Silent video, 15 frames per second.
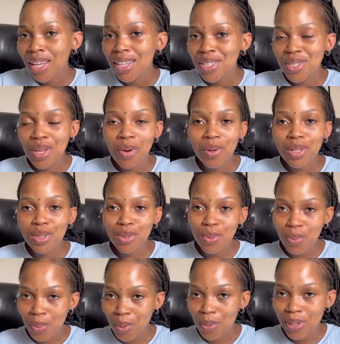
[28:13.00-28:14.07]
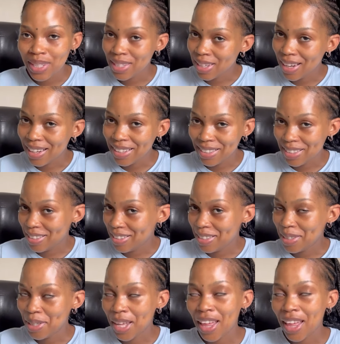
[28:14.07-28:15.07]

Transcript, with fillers: So I went to Woolworths, guys.